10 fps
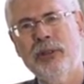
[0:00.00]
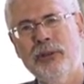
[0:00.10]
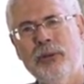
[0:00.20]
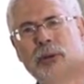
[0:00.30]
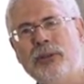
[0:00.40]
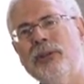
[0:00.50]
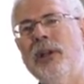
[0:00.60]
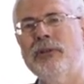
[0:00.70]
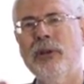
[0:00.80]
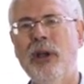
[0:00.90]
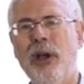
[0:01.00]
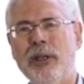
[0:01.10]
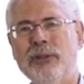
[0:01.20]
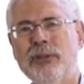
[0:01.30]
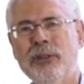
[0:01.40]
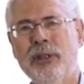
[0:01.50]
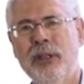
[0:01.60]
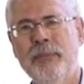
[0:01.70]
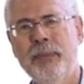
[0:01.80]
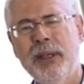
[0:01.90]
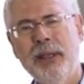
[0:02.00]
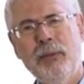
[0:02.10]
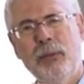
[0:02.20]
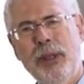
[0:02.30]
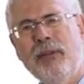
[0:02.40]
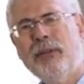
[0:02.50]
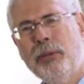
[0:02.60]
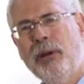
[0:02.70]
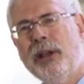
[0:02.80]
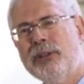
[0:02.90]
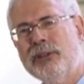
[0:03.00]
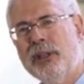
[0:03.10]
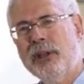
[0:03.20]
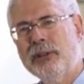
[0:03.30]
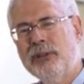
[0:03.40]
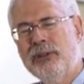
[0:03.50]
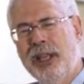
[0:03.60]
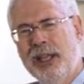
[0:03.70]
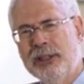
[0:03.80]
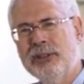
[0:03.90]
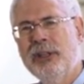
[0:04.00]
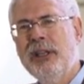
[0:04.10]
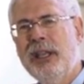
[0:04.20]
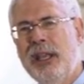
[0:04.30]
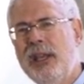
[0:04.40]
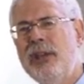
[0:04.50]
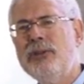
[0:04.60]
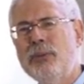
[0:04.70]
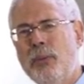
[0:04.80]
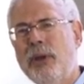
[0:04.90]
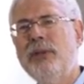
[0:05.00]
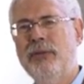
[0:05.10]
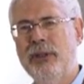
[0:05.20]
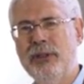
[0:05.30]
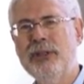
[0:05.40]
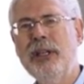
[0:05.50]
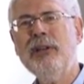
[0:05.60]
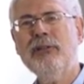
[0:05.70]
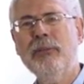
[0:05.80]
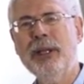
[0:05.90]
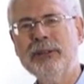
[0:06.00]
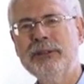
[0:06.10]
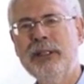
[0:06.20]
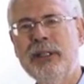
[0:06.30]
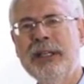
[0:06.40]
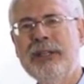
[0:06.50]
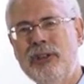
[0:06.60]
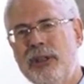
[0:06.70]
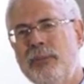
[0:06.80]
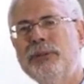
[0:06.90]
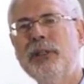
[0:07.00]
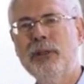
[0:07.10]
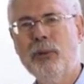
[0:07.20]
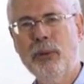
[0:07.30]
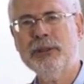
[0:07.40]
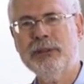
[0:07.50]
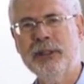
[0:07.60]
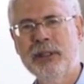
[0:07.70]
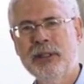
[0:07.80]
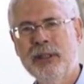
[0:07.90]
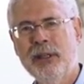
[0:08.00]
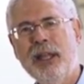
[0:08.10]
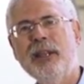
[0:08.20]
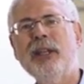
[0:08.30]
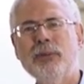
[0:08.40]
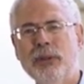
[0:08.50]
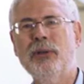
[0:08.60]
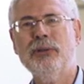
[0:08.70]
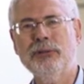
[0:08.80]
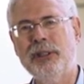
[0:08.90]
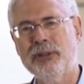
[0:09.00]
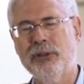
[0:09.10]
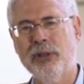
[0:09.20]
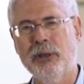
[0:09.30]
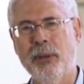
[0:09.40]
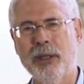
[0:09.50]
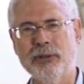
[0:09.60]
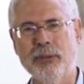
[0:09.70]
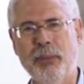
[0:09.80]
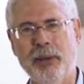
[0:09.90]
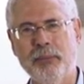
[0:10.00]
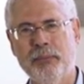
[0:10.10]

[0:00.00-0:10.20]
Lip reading: Do you understand your costs? We have a process now to test each one of these incrementally, cheaply, and quickly. And that's what the whole lean startup model is about.